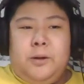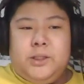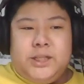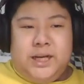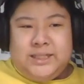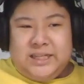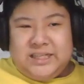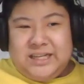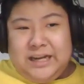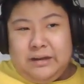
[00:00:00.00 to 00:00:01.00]
Poltergeist
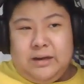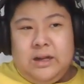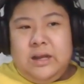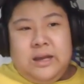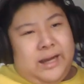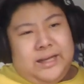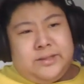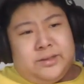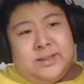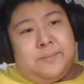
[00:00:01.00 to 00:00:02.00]
doesn't count. I
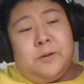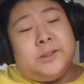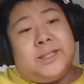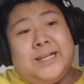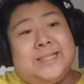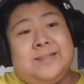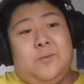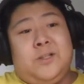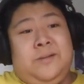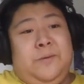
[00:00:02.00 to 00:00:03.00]
guess you could say Poltergeist is the
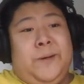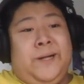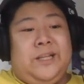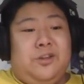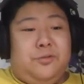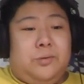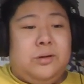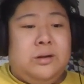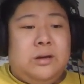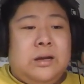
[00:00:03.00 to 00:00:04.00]
worst if you wanted to,
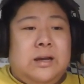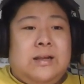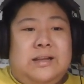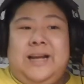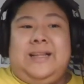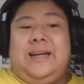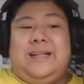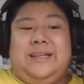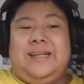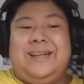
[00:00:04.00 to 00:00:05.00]

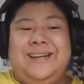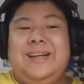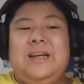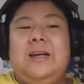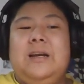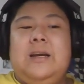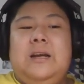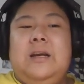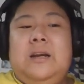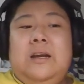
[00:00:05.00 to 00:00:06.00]
technically.
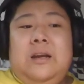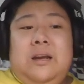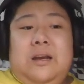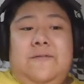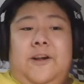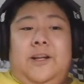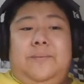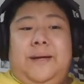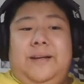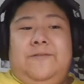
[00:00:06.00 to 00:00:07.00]

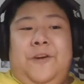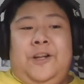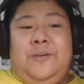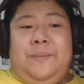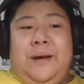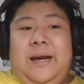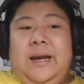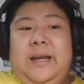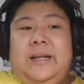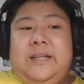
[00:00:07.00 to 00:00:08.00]
followed
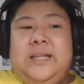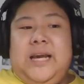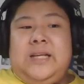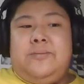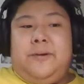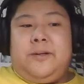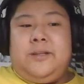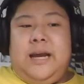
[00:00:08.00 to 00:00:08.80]
by the next worst.